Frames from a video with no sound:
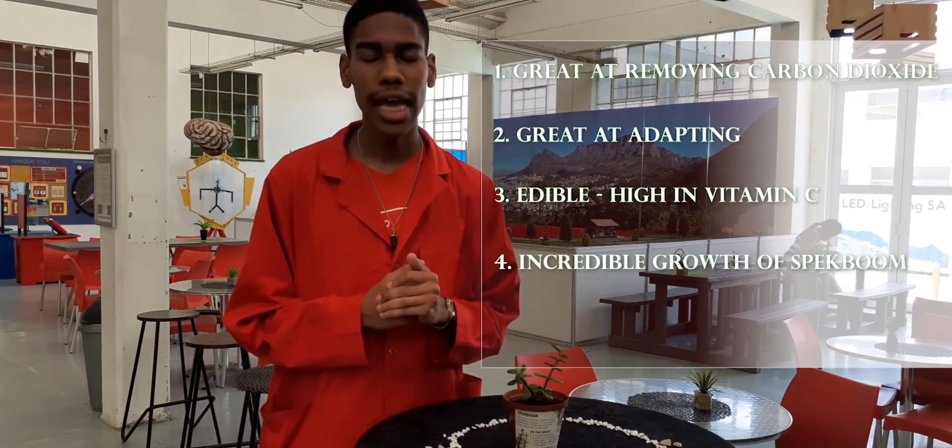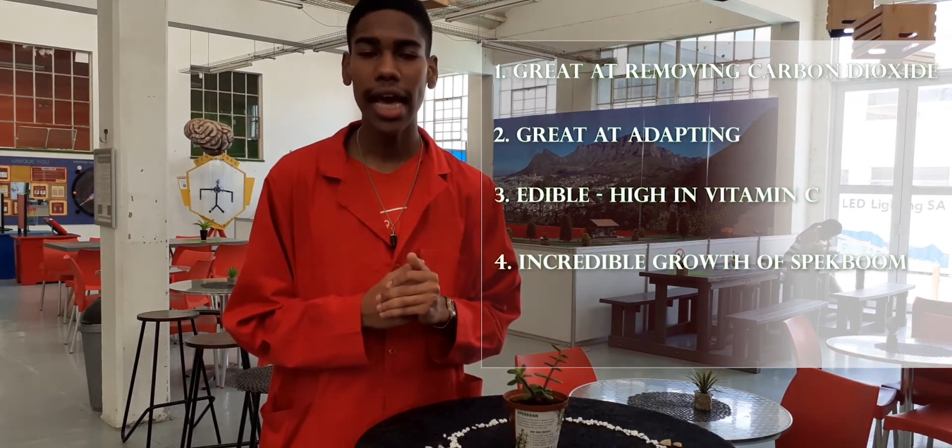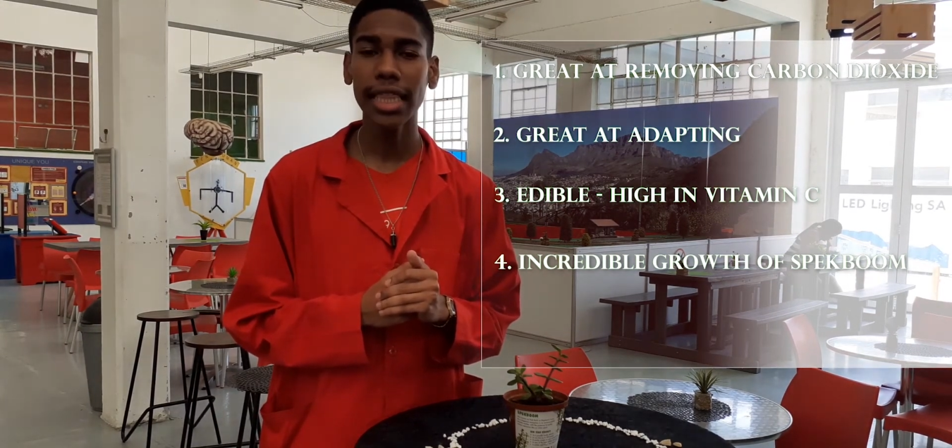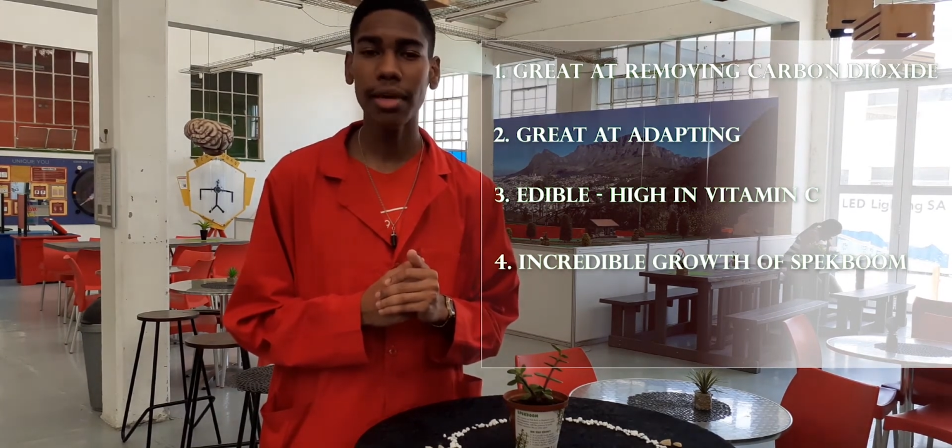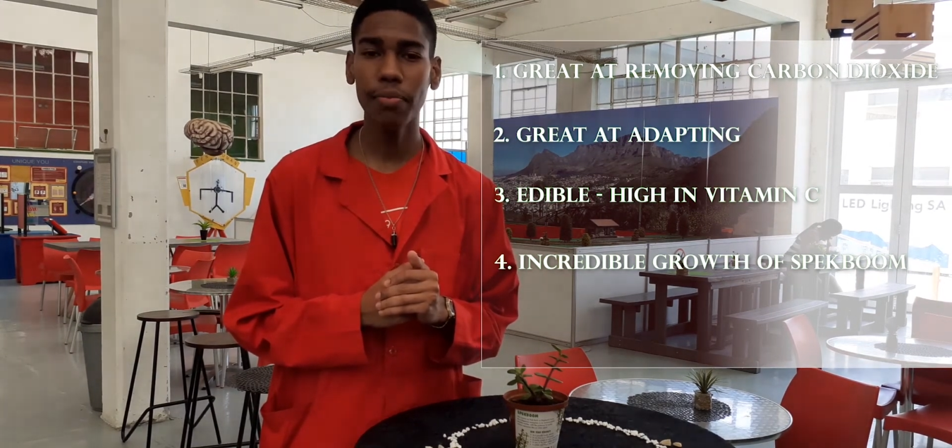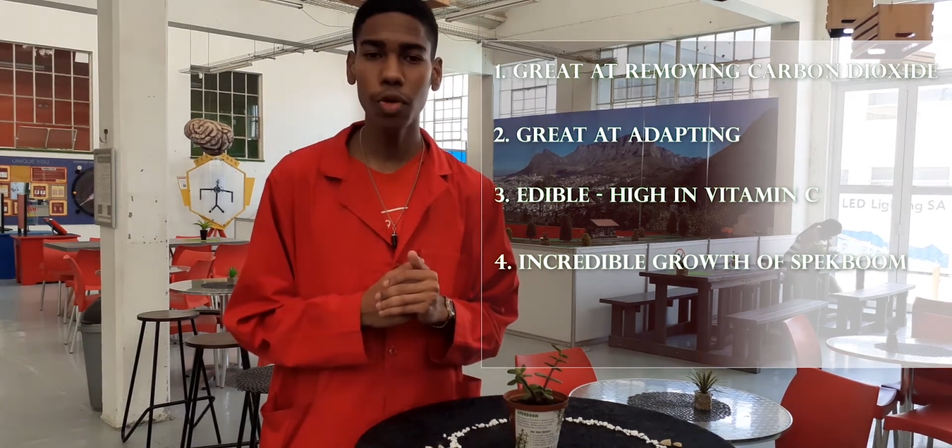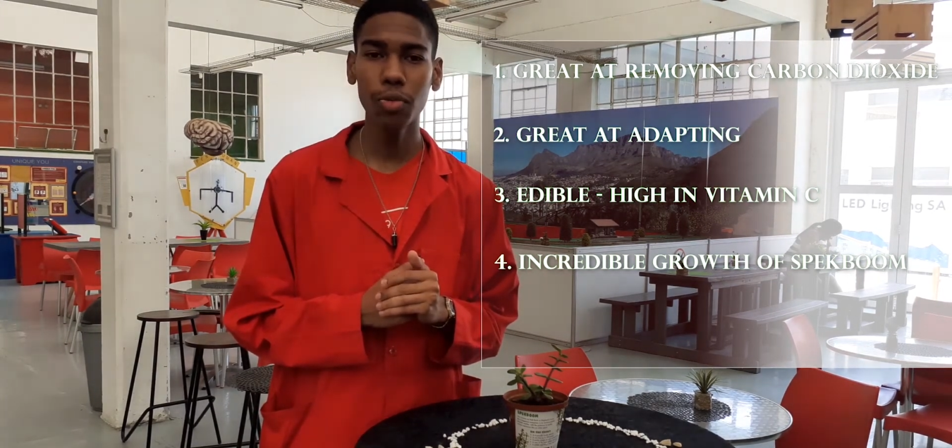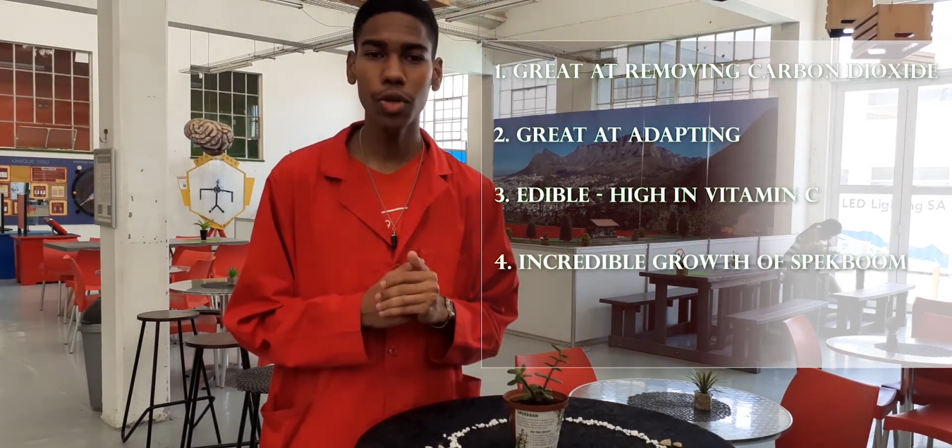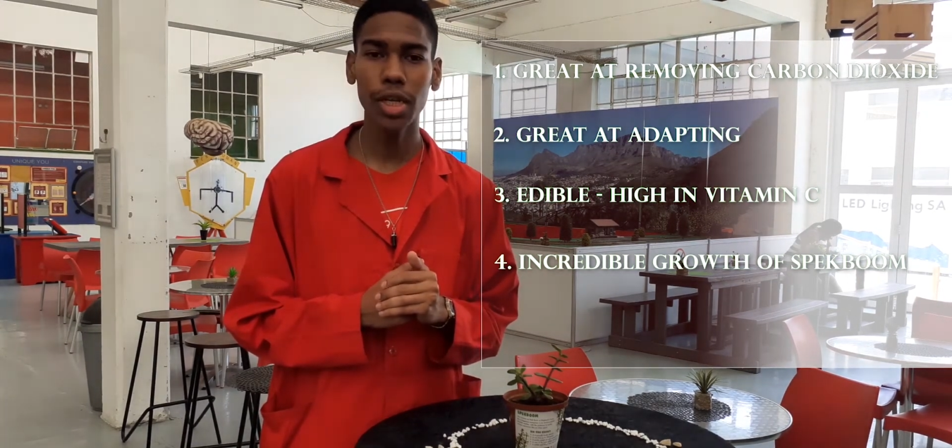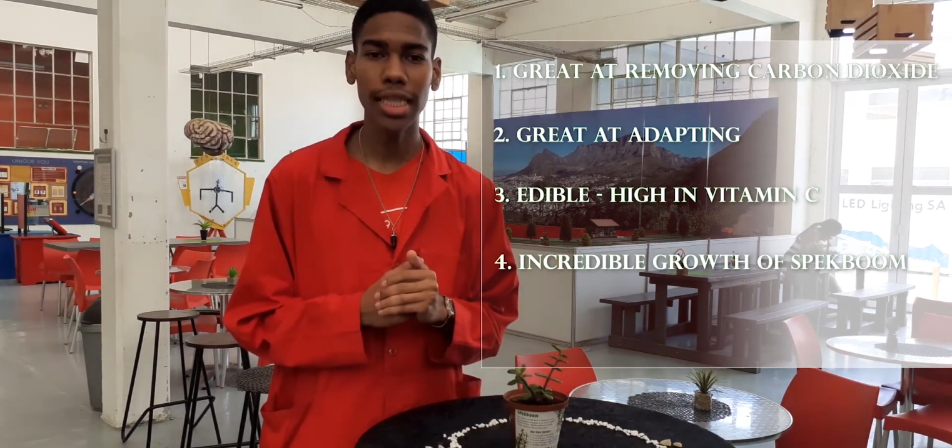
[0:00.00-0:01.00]
and they bloom
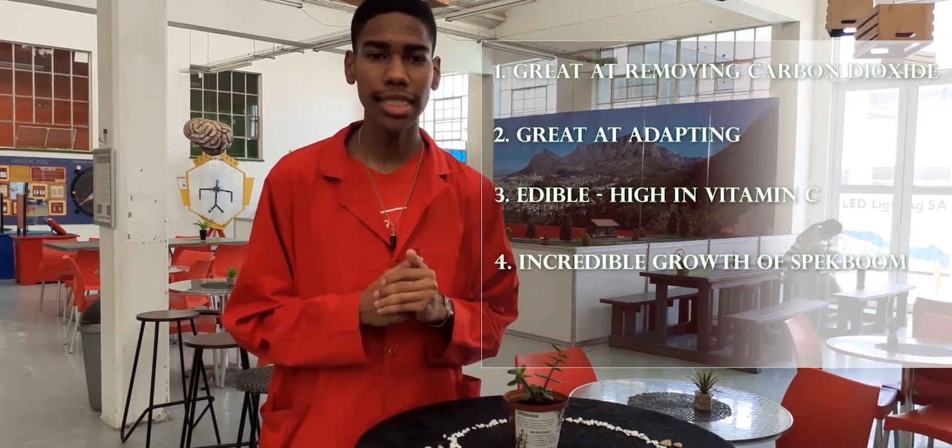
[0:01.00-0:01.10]
during the